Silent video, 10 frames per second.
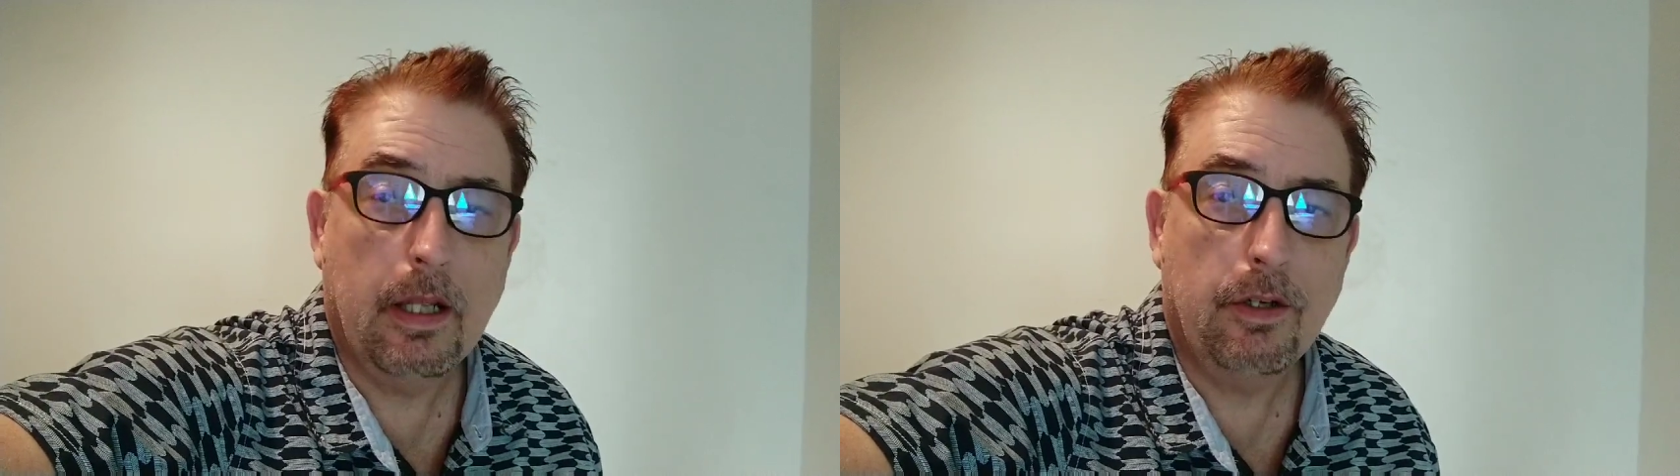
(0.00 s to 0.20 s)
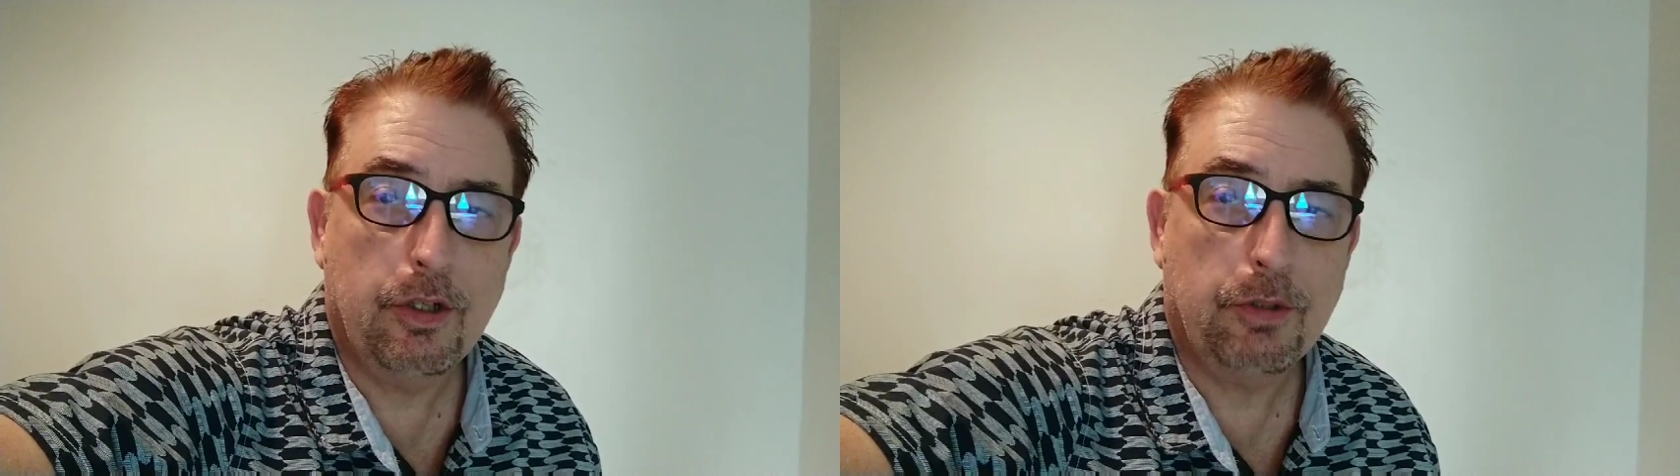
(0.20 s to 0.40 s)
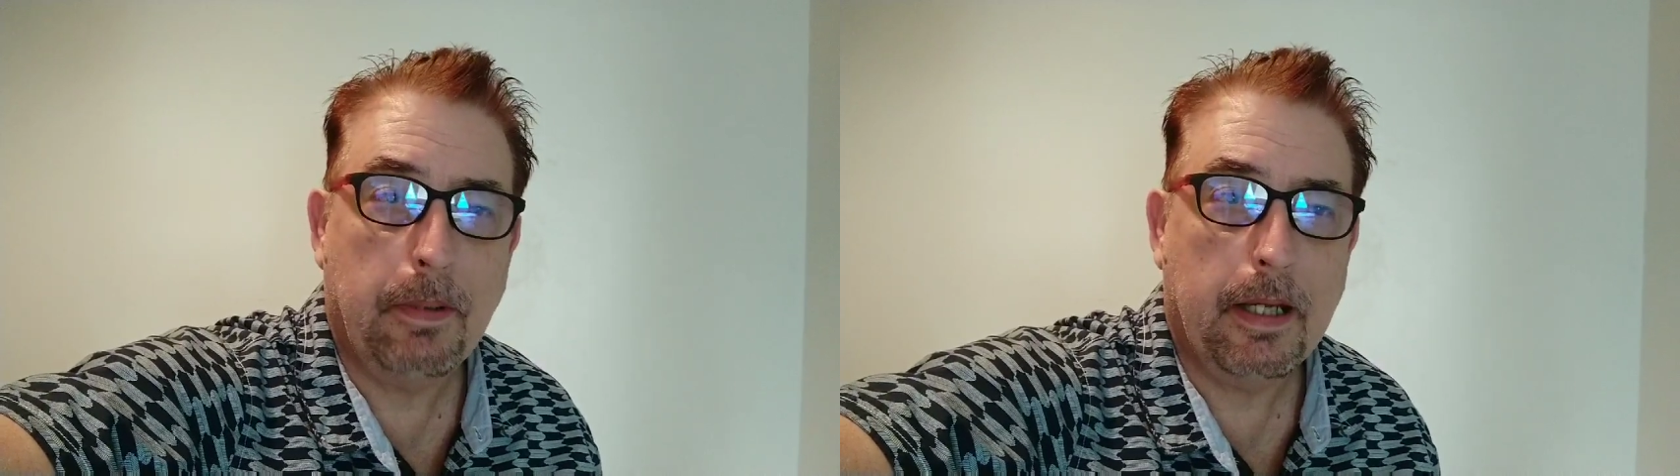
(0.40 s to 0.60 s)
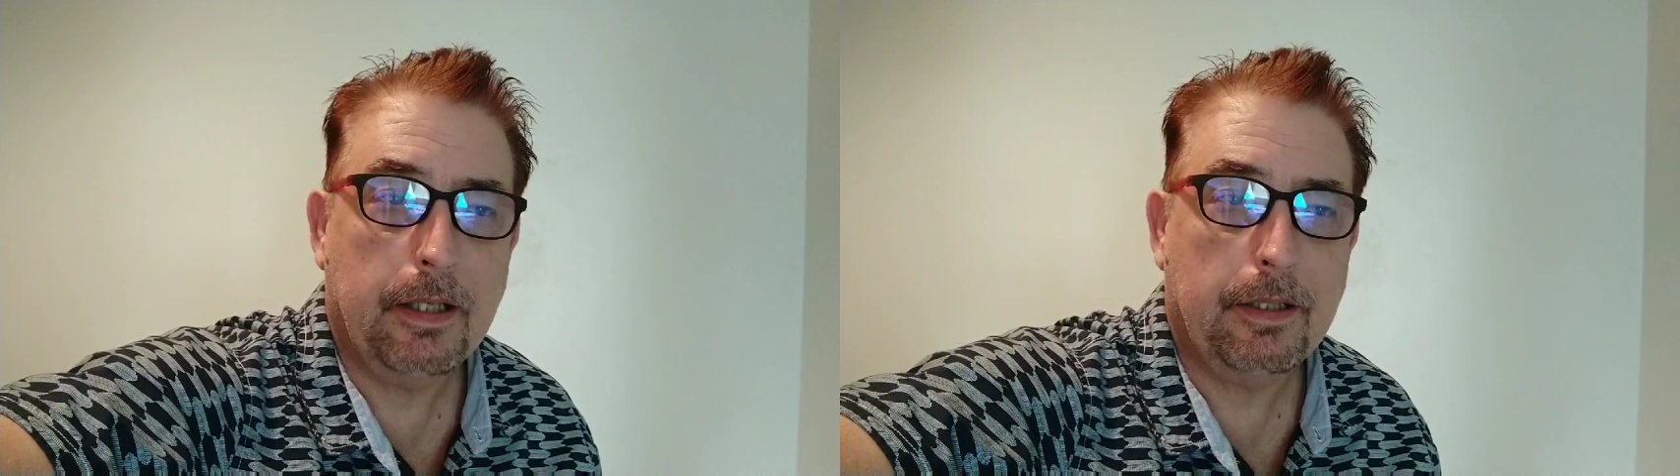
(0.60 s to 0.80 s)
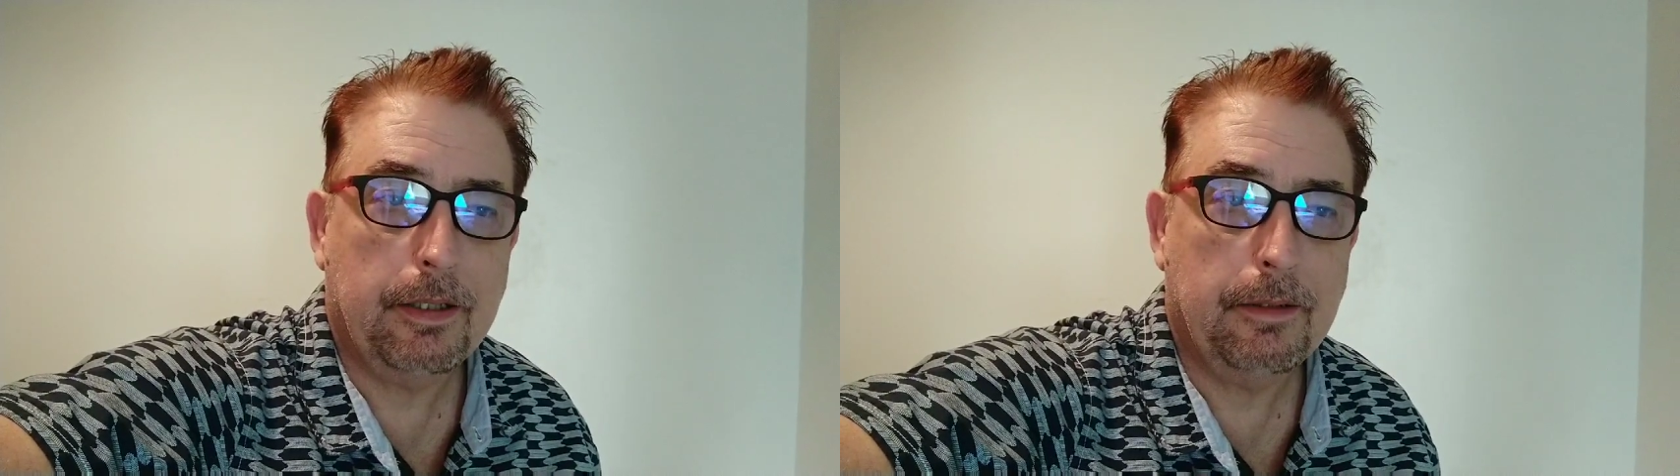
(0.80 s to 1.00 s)
We literally
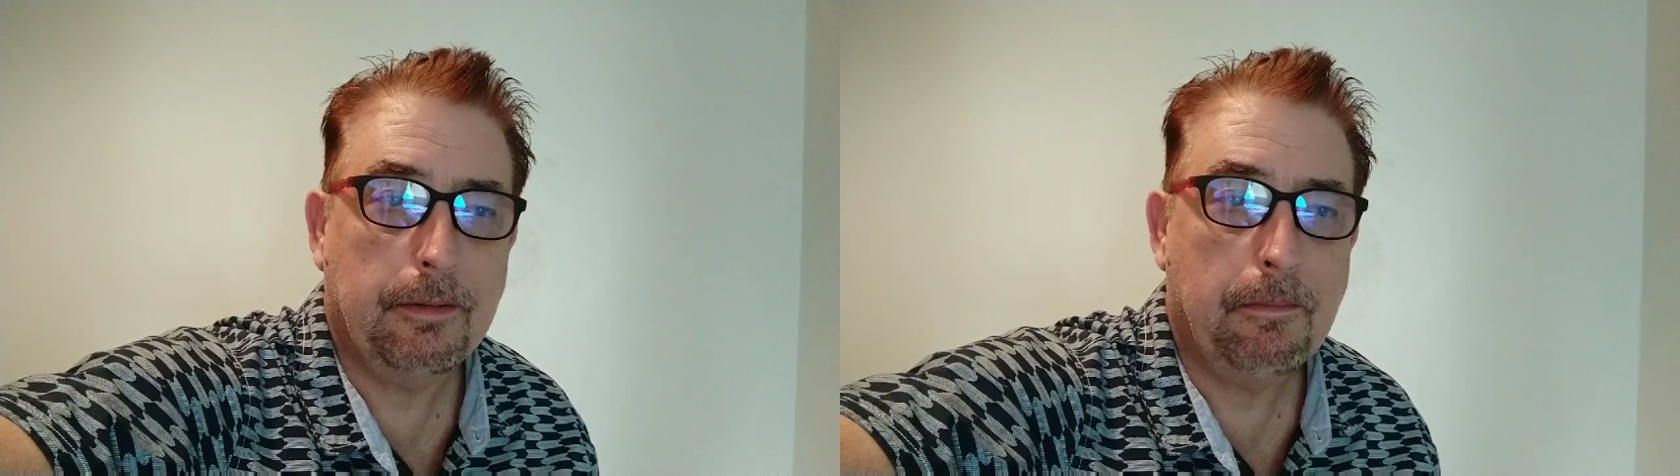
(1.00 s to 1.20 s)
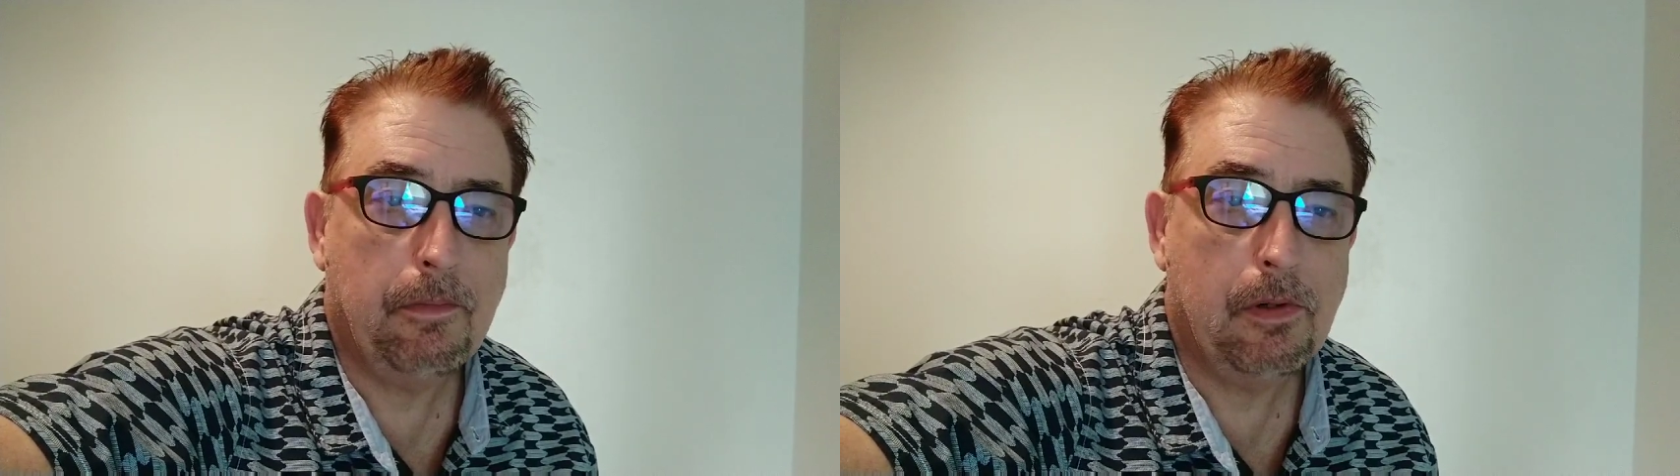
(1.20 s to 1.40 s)
spent,